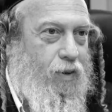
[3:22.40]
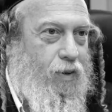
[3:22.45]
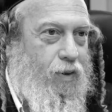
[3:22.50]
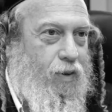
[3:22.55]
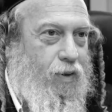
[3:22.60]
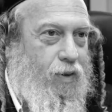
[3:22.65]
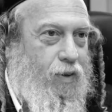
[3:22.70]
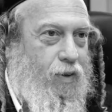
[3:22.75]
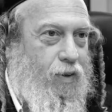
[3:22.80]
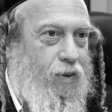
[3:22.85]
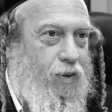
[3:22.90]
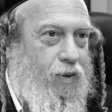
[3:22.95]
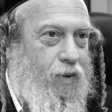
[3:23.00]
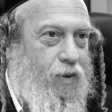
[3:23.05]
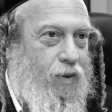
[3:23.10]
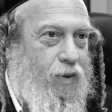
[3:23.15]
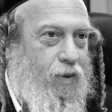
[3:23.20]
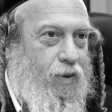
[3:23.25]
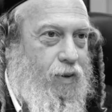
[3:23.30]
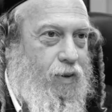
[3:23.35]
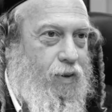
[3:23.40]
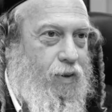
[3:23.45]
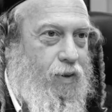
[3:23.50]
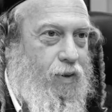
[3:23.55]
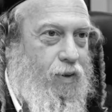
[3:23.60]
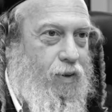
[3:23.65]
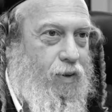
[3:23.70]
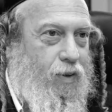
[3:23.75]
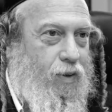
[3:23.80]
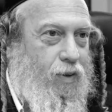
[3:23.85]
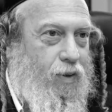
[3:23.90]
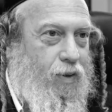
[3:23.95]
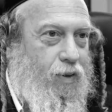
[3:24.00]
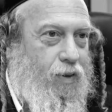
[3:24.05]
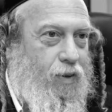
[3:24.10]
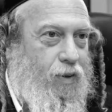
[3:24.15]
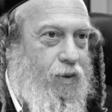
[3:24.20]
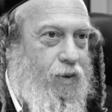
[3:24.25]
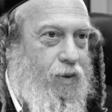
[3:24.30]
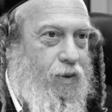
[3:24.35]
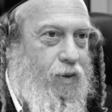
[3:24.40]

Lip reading: Nobody speaks.